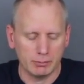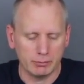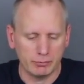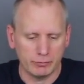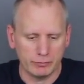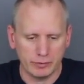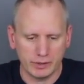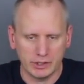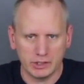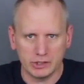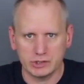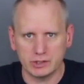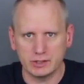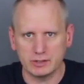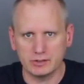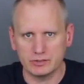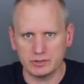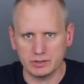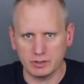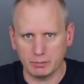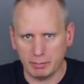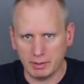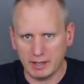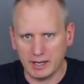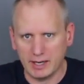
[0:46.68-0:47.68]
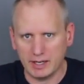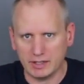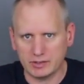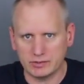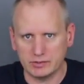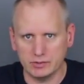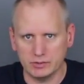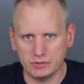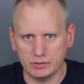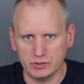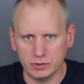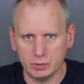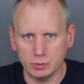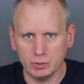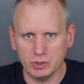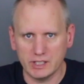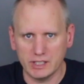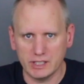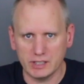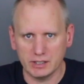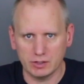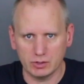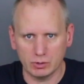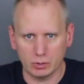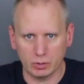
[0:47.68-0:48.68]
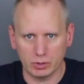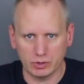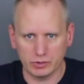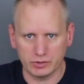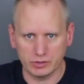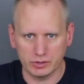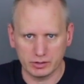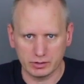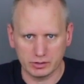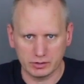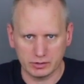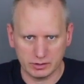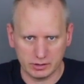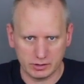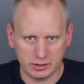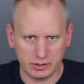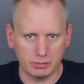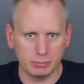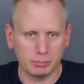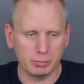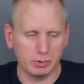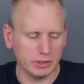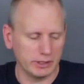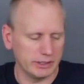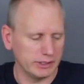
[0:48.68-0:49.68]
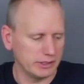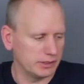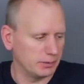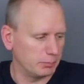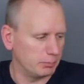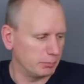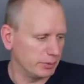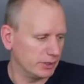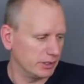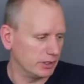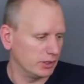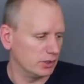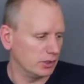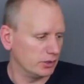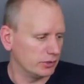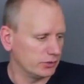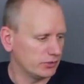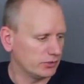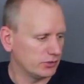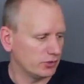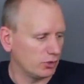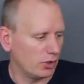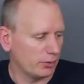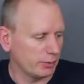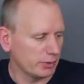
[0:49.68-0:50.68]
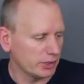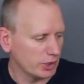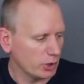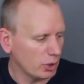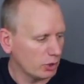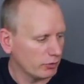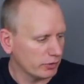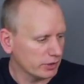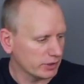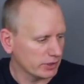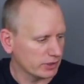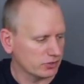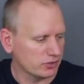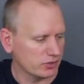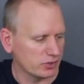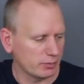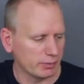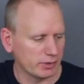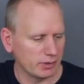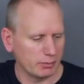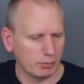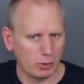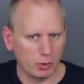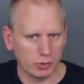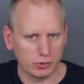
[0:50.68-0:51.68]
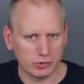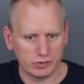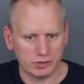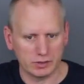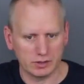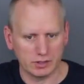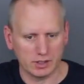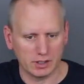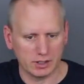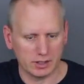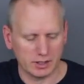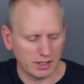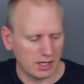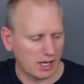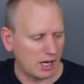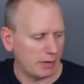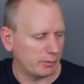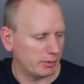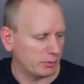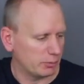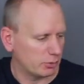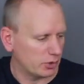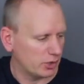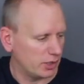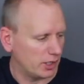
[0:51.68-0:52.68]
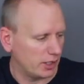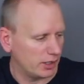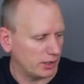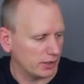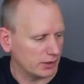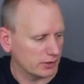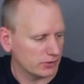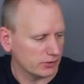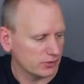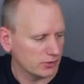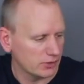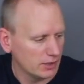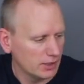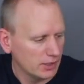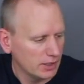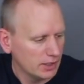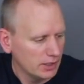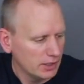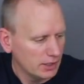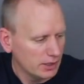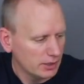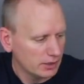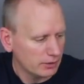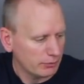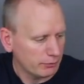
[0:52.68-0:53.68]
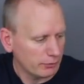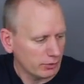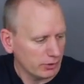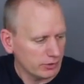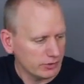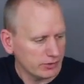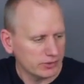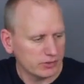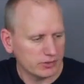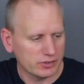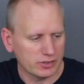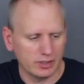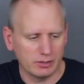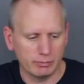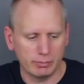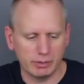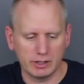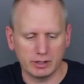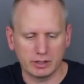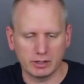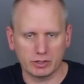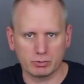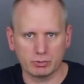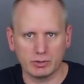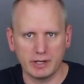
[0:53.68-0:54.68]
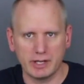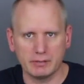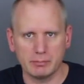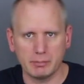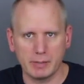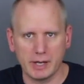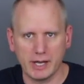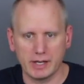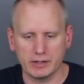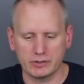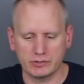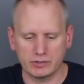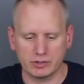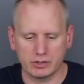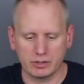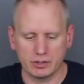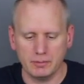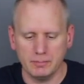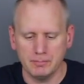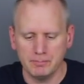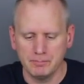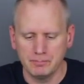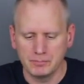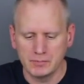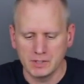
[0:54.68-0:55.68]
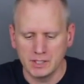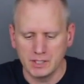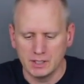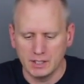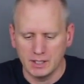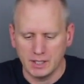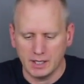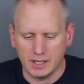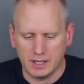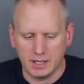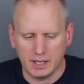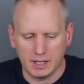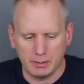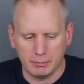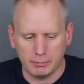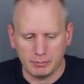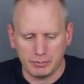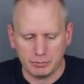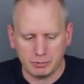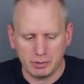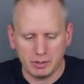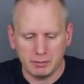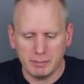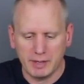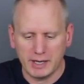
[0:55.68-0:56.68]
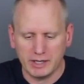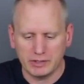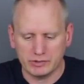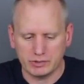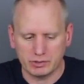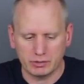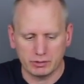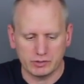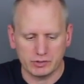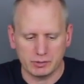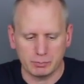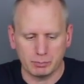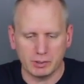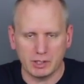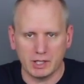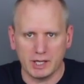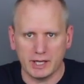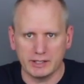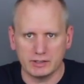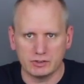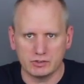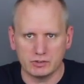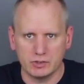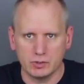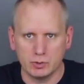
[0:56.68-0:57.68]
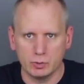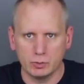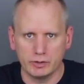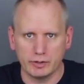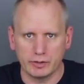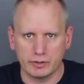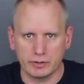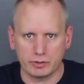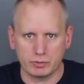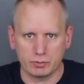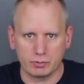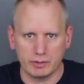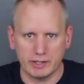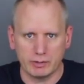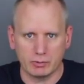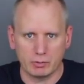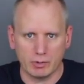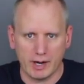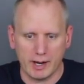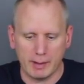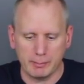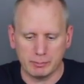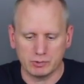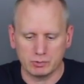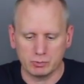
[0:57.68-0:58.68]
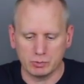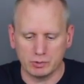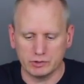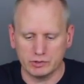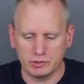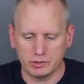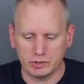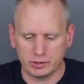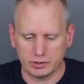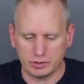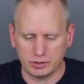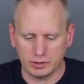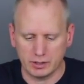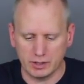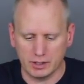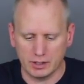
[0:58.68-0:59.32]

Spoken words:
finishes and epoxies you need in order to complete the build. So I'm going to go over some of the most common products. The first is going to be Threadmaster. Threadmaster is applied to the thread wraps once you're